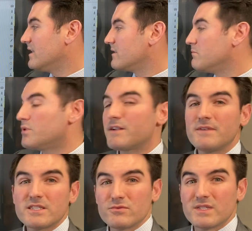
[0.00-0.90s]
the blood
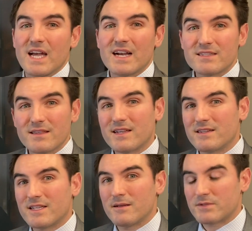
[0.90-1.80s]
vessels acted like a
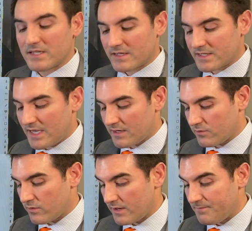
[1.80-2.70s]
type 6
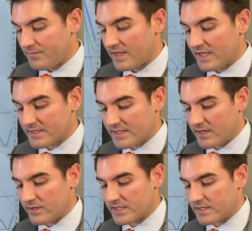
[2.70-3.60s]
category. That's
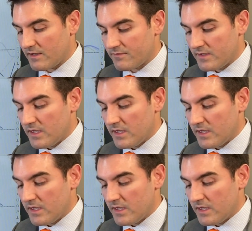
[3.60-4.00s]
scary stuff.